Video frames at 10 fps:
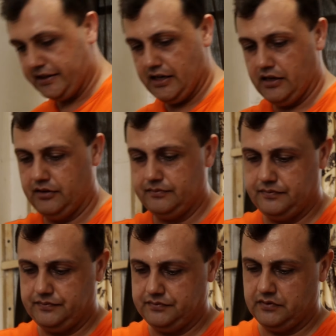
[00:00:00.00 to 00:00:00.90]
that up.
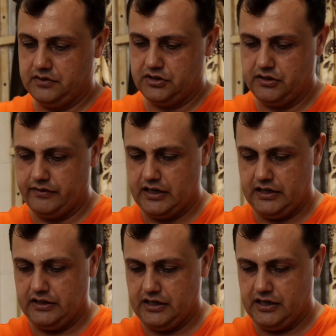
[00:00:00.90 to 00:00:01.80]
Shove that
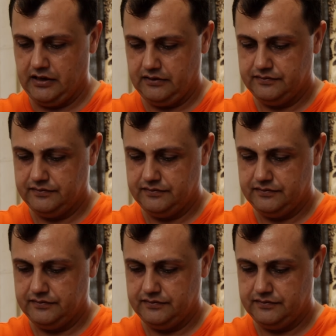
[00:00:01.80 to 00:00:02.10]
in there.